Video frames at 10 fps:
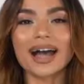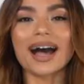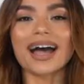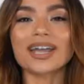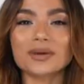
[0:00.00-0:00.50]

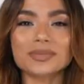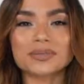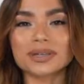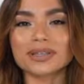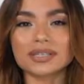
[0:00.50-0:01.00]
I hope
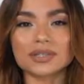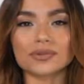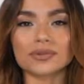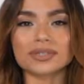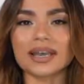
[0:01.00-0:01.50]
to bring this
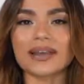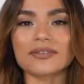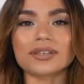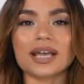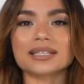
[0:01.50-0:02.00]
tool to
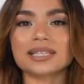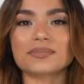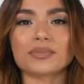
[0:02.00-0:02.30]
every licensed